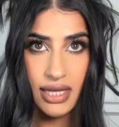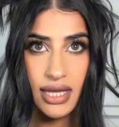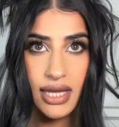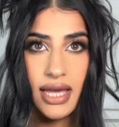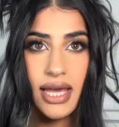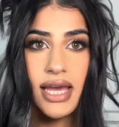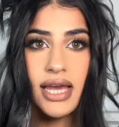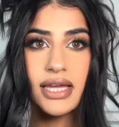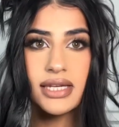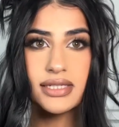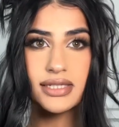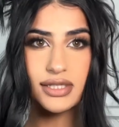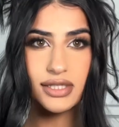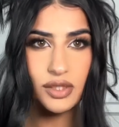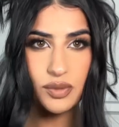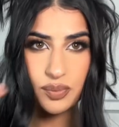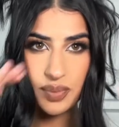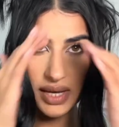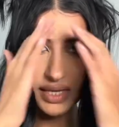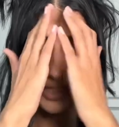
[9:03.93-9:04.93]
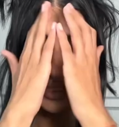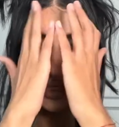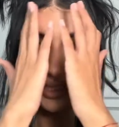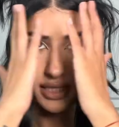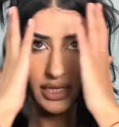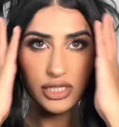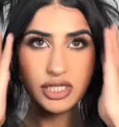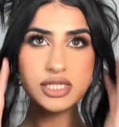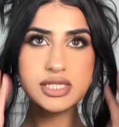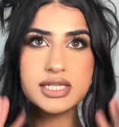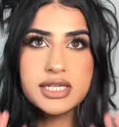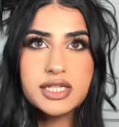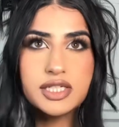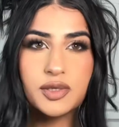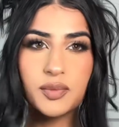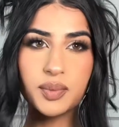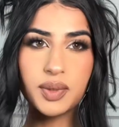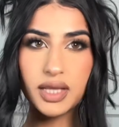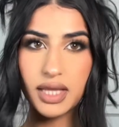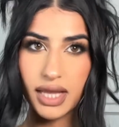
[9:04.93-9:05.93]
And you basically just need to
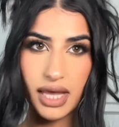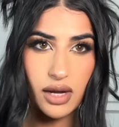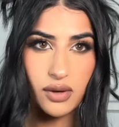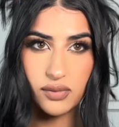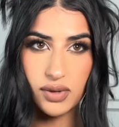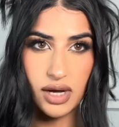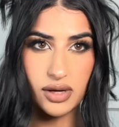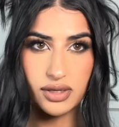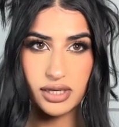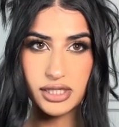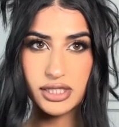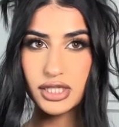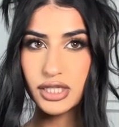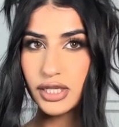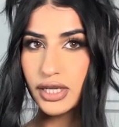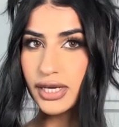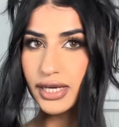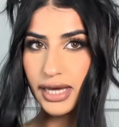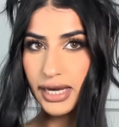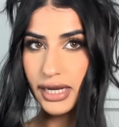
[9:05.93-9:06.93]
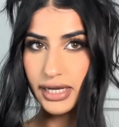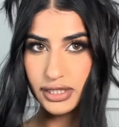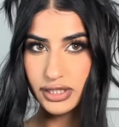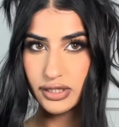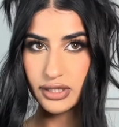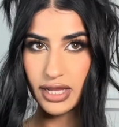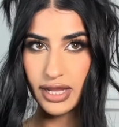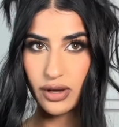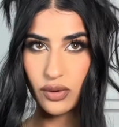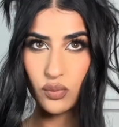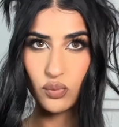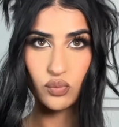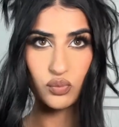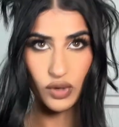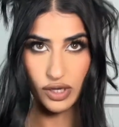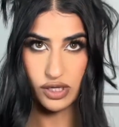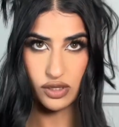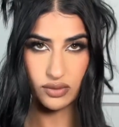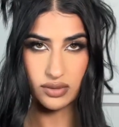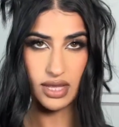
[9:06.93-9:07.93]
play around until you get it to like
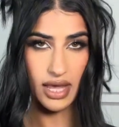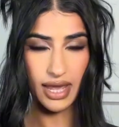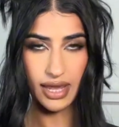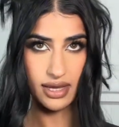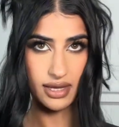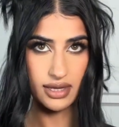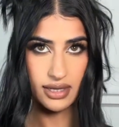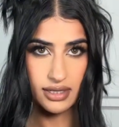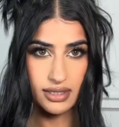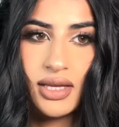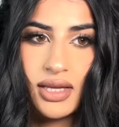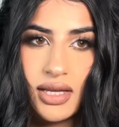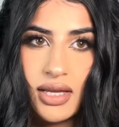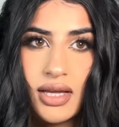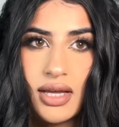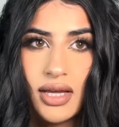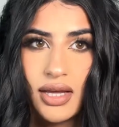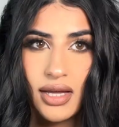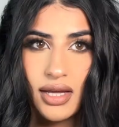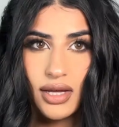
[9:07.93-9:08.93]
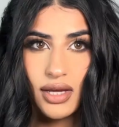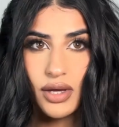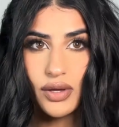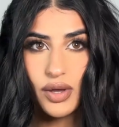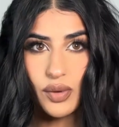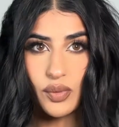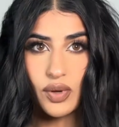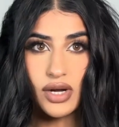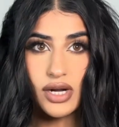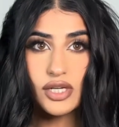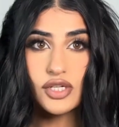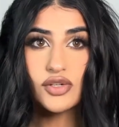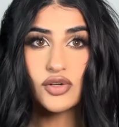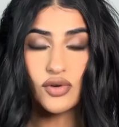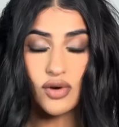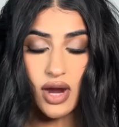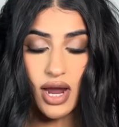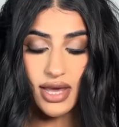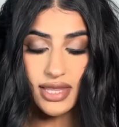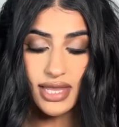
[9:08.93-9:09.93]
what you like. Okay, we're gonna
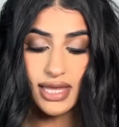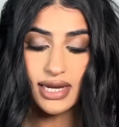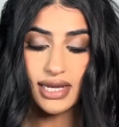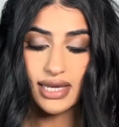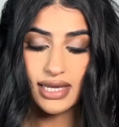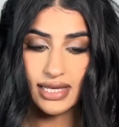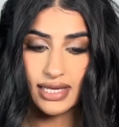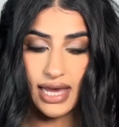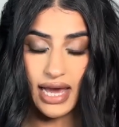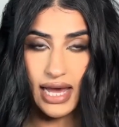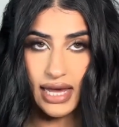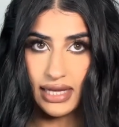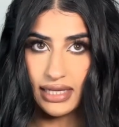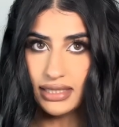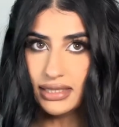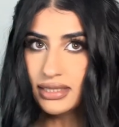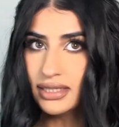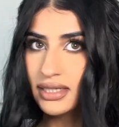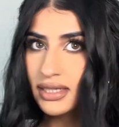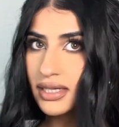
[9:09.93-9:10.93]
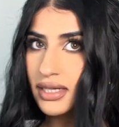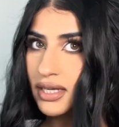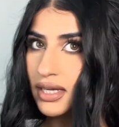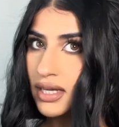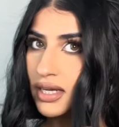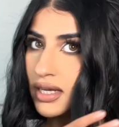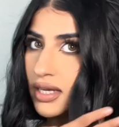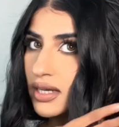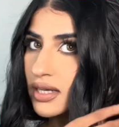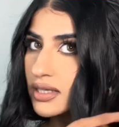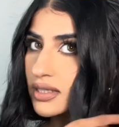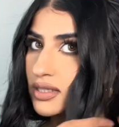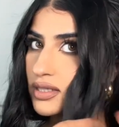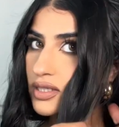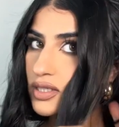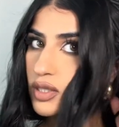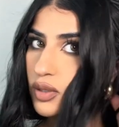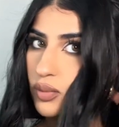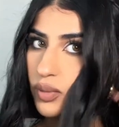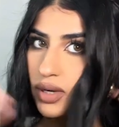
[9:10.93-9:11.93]
try that again.
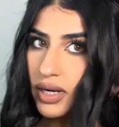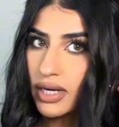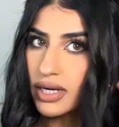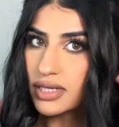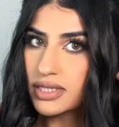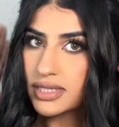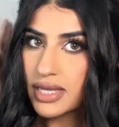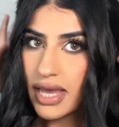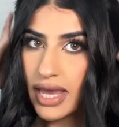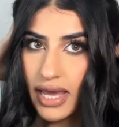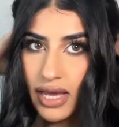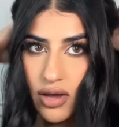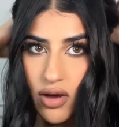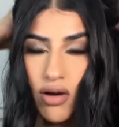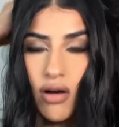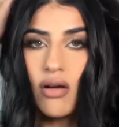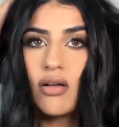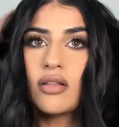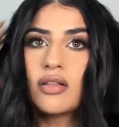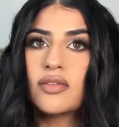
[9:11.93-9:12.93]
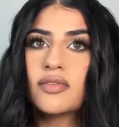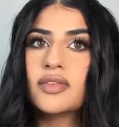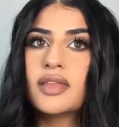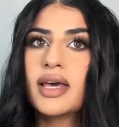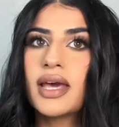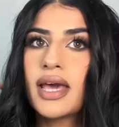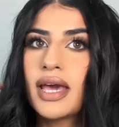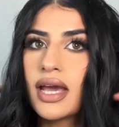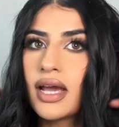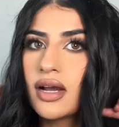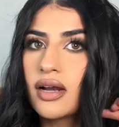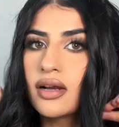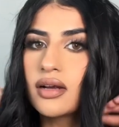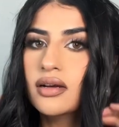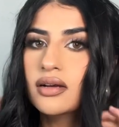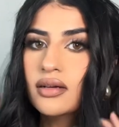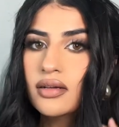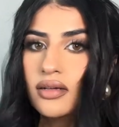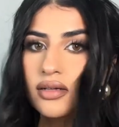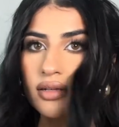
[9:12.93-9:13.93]
So we're gonna take all of the
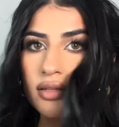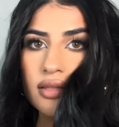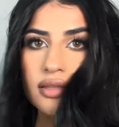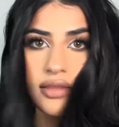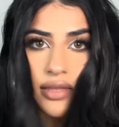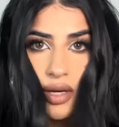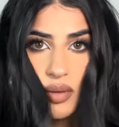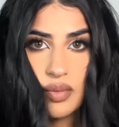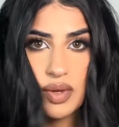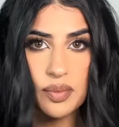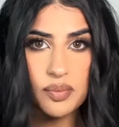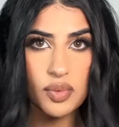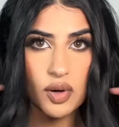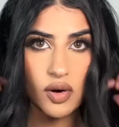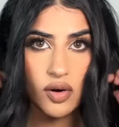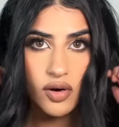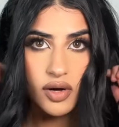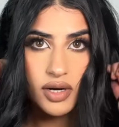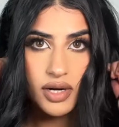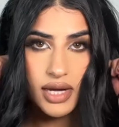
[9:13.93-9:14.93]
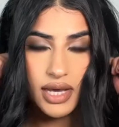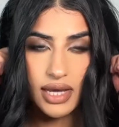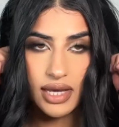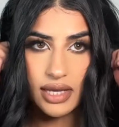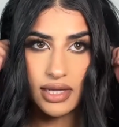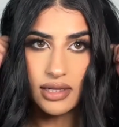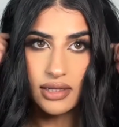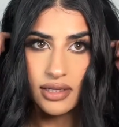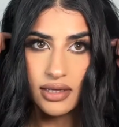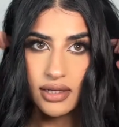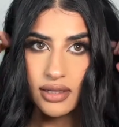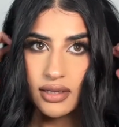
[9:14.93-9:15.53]
hair that we parted